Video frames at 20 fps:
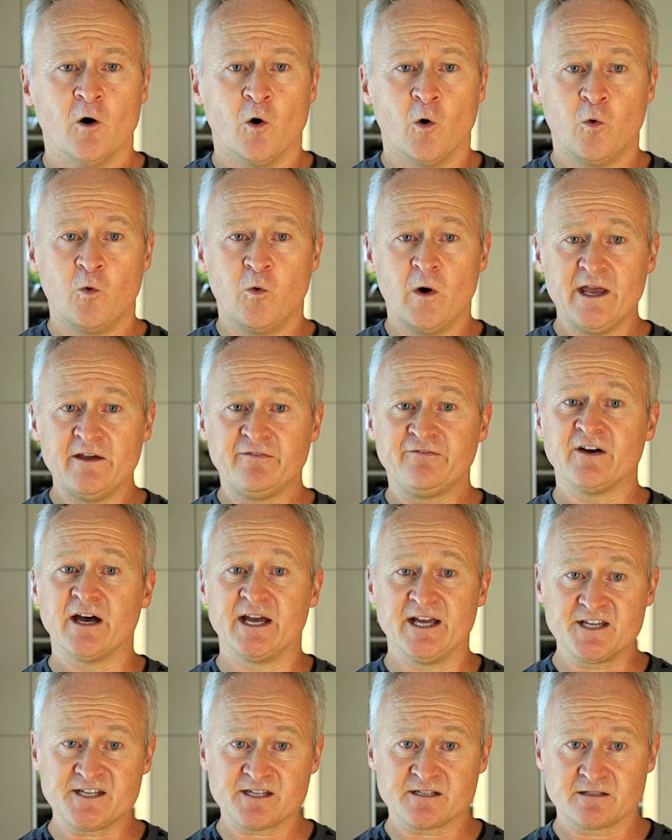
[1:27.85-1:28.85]
We
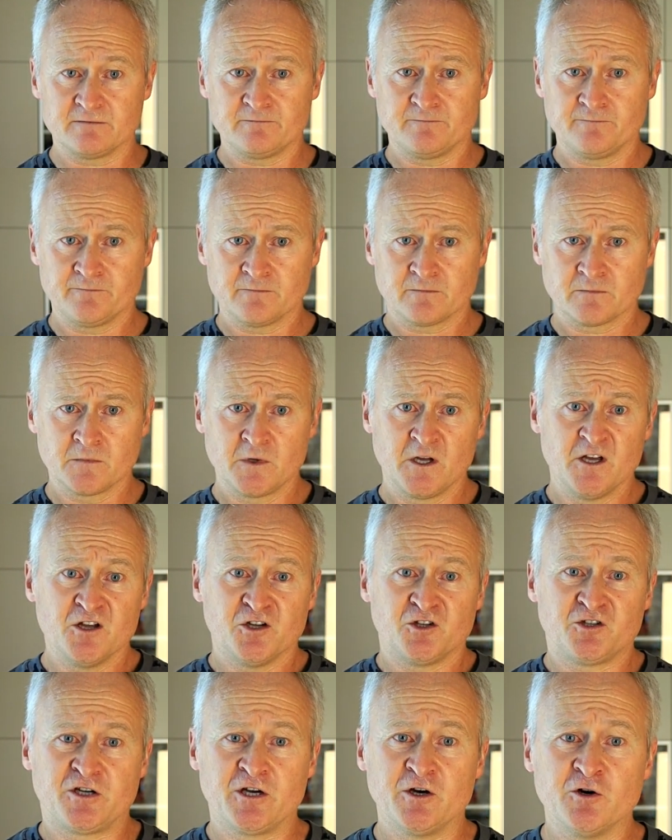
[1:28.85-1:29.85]
face
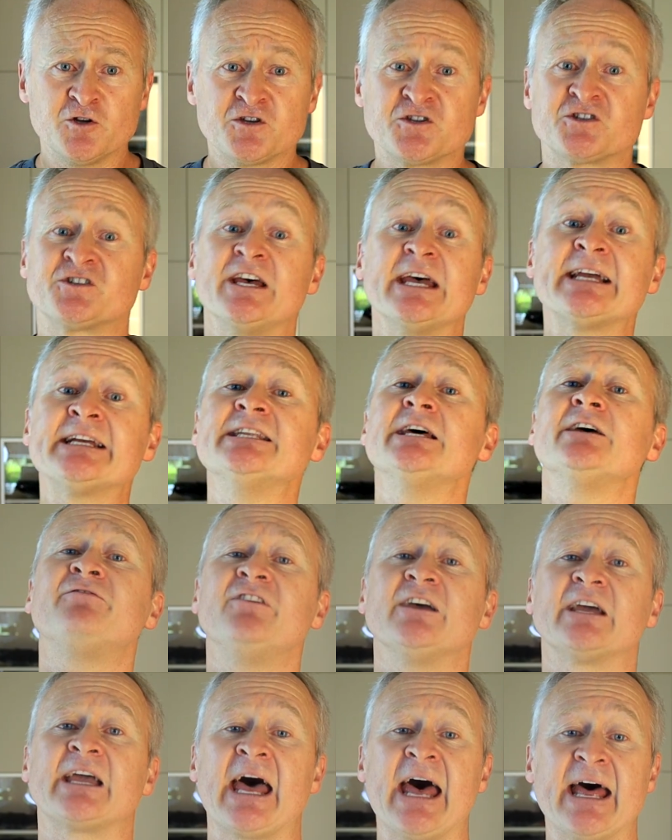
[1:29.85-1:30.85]
two
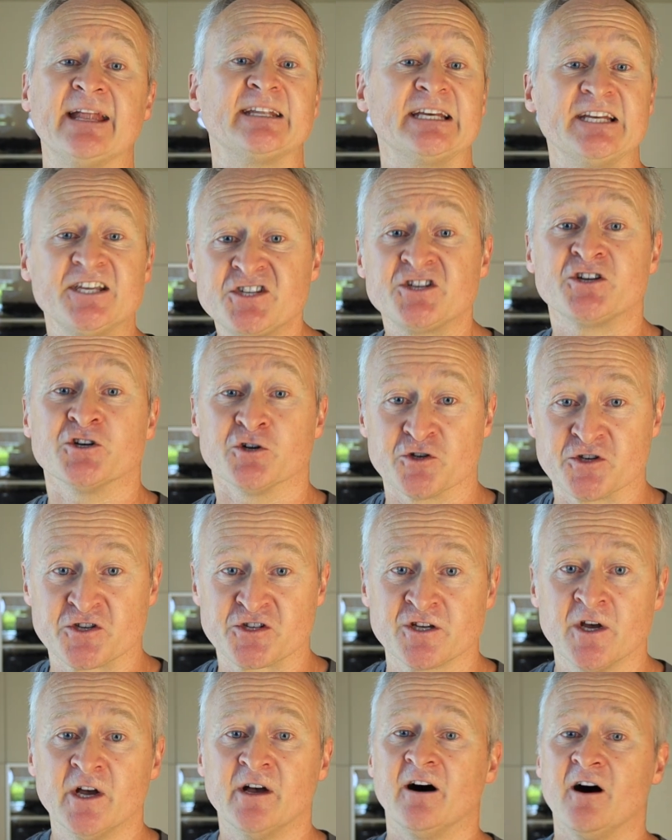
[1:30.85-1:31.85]
significant
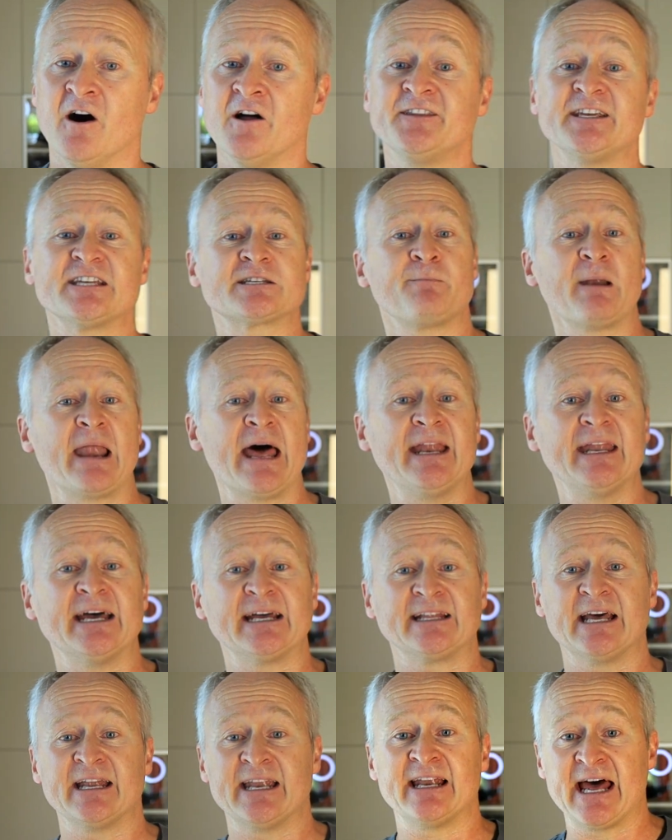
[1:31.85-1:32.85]
issues on this
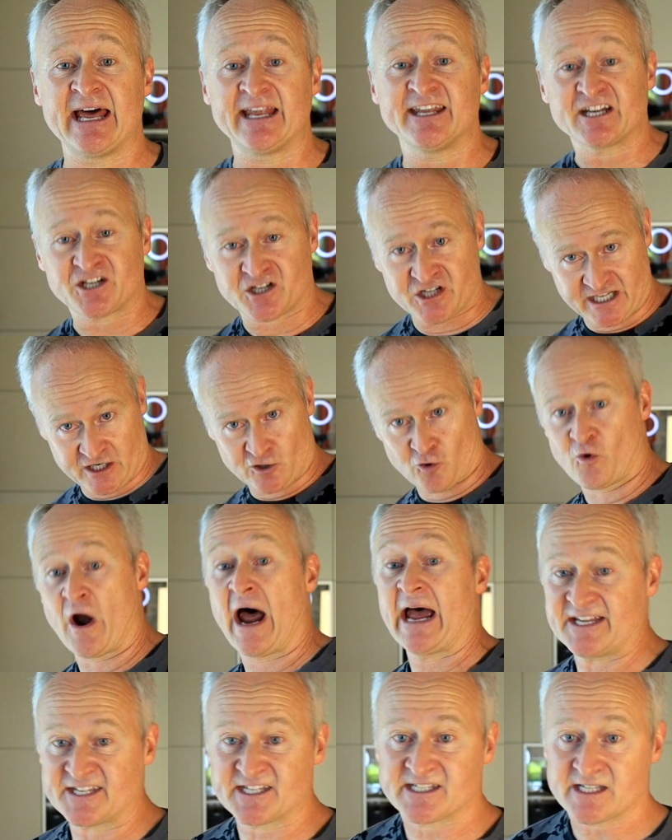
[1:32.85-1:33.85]
planet: an energy
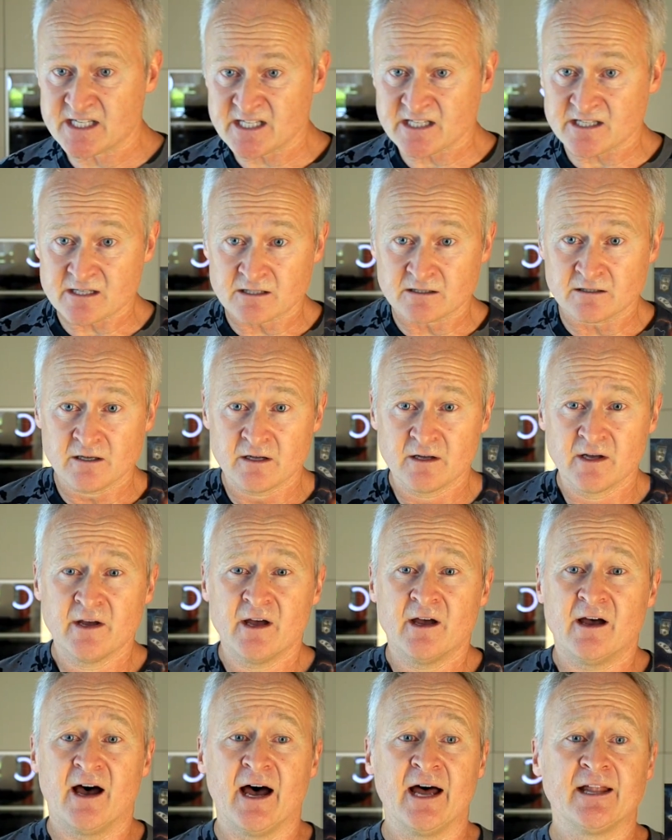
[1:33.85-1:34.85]
crisis
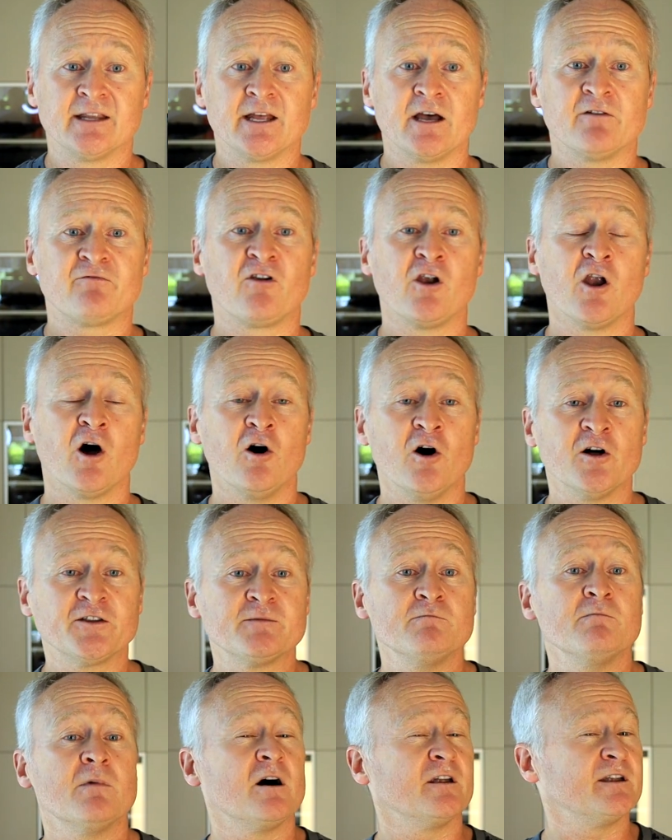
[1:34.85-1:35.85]
and a
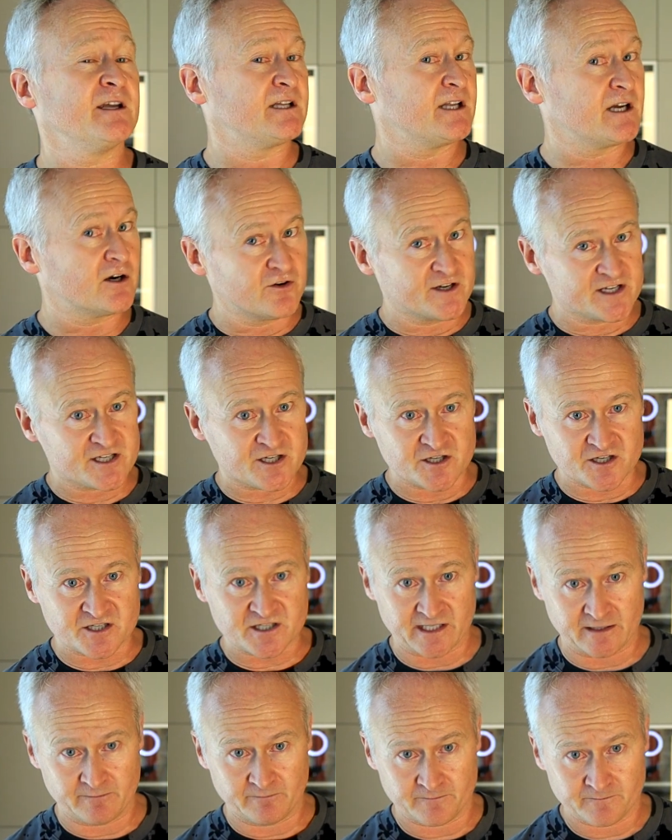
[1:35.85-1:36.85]
flawed monetary
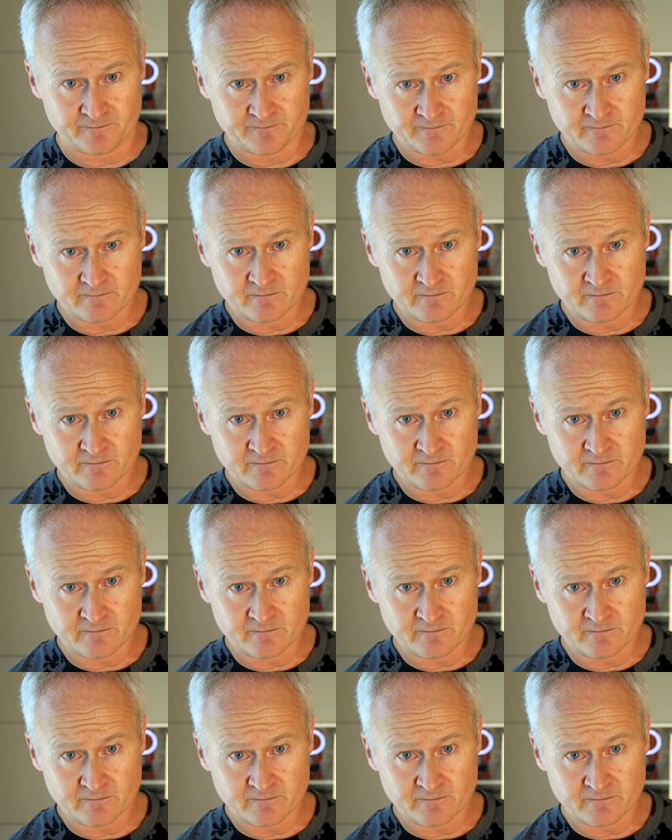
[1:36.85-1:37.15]
system.